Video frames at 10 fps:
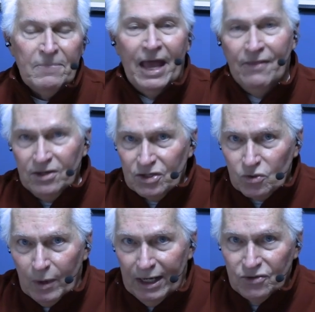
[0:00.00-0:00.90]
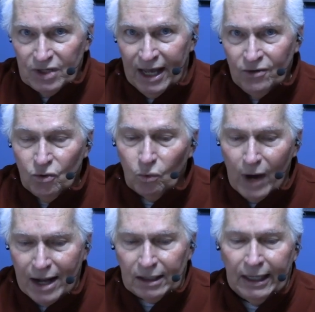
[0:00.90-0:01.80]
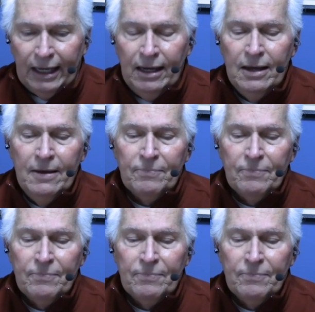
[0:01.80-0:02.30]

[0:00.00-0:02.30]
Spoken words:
And this is what he said directly